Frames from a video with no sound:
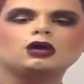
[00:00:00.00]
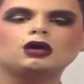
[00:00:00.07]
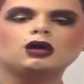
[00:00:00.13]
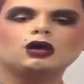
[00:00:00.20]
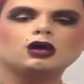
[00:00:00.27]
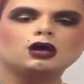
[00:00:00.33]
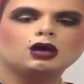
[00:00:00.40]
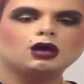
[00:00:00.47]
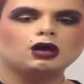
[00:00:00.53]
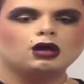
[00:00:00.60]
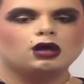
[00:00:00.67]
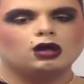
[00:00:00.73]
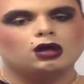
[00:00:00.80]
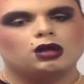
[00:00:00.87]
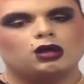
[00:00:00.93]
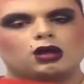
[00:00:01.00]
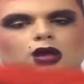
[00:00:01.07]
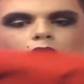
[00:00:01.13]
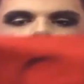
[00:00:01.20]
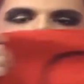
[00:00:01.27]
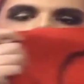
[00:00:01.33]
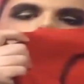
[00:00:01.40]
that is so
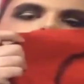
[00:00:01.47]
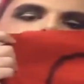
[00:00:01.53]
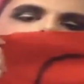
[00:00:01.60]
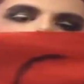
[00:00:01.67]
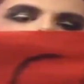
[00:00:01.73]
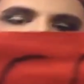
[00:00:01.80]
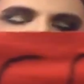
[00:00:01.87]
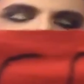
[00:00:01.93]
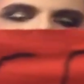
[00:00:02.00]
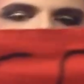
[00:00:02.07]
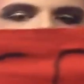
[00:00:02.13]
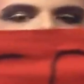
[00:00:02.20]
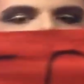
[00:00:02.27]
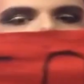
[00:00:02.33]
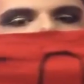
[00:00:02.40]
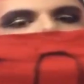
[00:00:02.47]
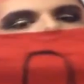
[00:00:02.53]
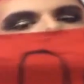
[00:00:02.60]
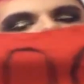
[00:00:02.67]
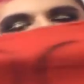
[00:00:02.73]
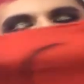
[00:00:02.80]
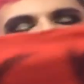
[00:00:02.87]
goddamn commendable.
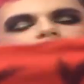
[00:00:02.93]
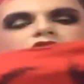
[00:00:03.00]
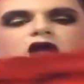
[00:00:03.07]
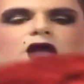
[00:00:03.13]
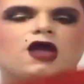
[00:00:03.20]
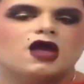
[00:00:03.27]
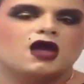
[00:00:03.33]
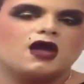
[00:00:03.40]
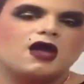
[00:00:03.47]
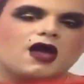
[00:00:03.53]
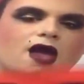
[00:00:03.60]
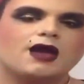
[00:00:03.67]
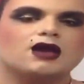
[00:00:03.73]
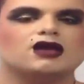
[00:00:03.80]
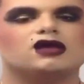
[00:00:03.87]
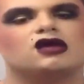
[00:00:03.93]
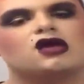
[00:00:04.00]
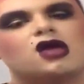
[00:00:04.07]
Because you